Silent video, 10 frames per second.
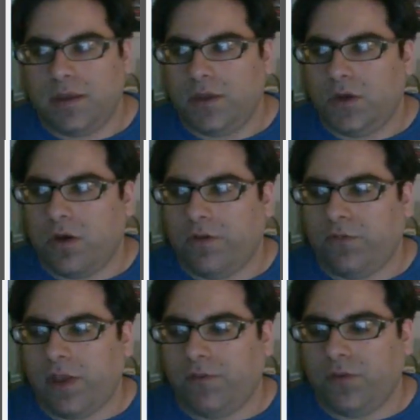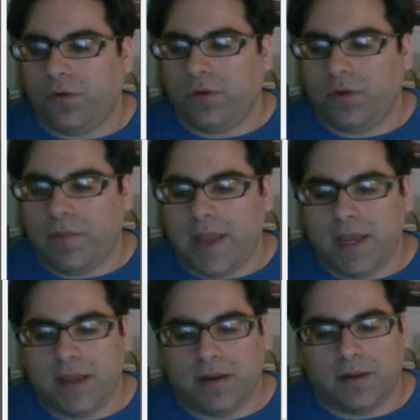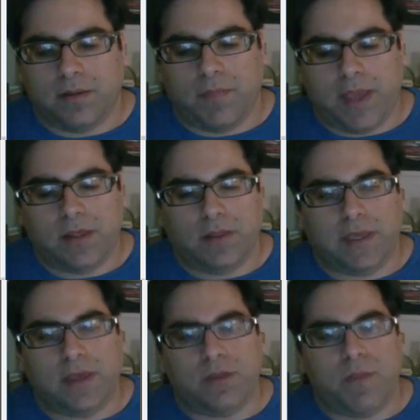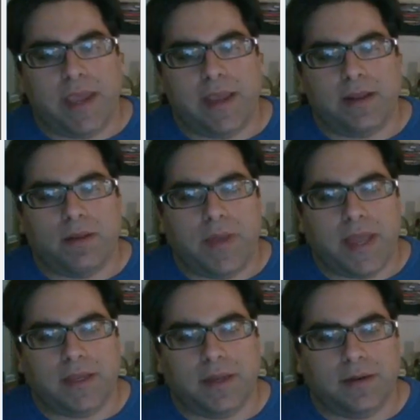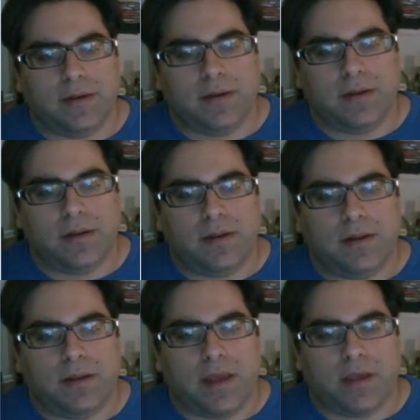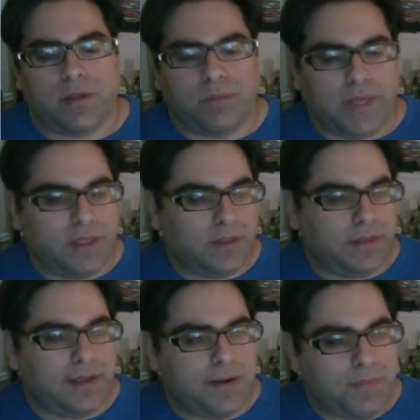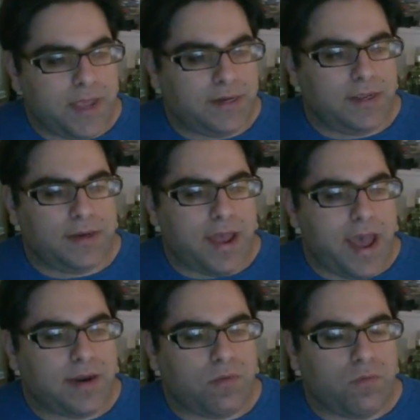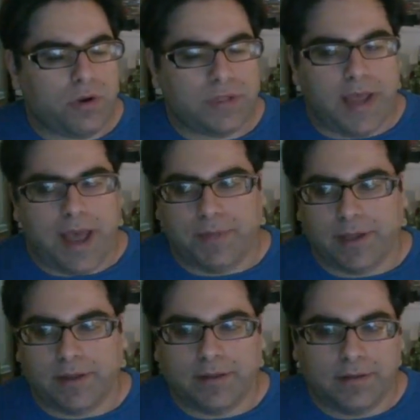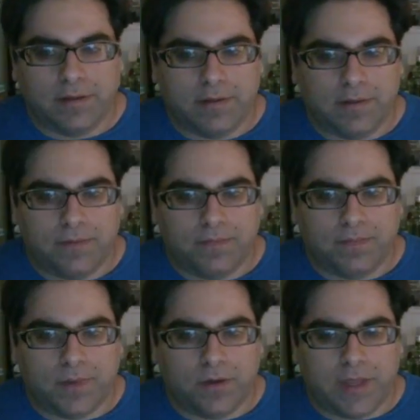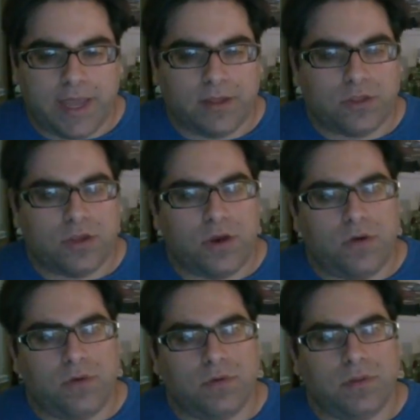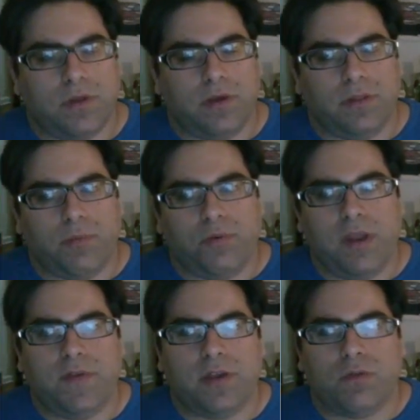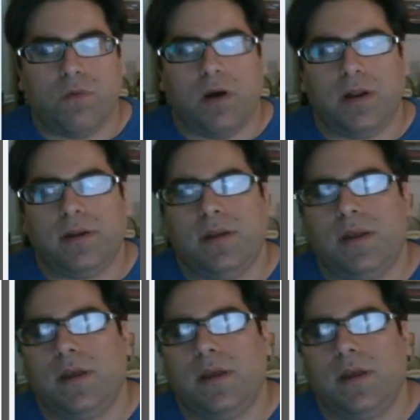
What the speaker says: You know, if you're making, basically he's making an opinion, explicitly an opinion on a work topic. Okay, so the previous one,